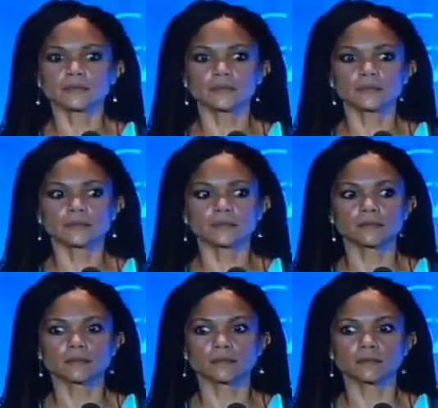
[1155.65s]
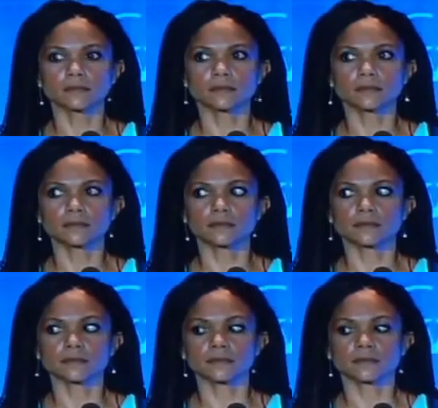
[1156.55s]

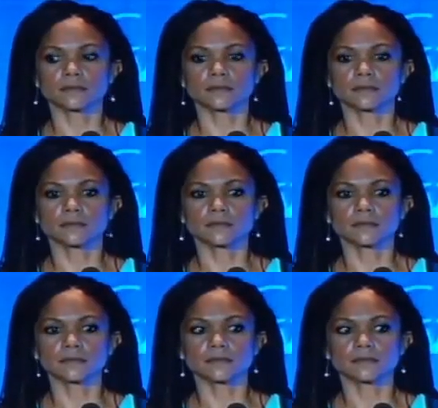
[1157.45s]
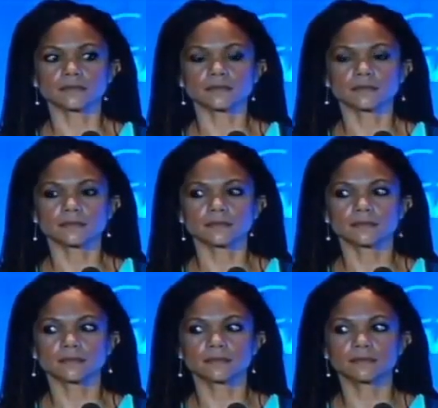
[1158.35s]

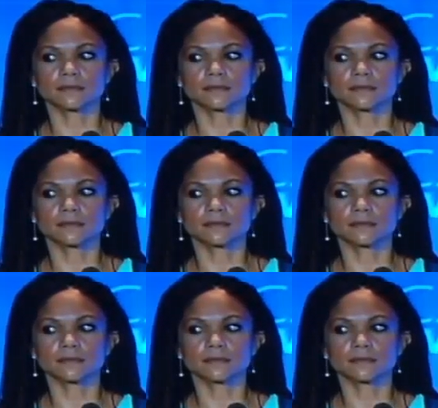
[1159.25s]
Nobody speaks.